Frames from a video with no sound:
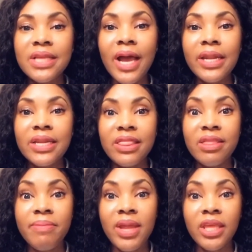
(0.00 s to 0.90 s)
need the
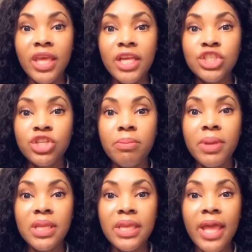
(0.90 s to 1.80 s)
medication,
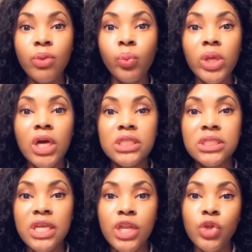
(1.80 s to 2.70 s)
but yet we
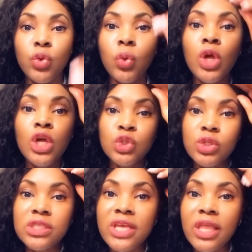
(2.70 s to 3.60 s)
continue to take the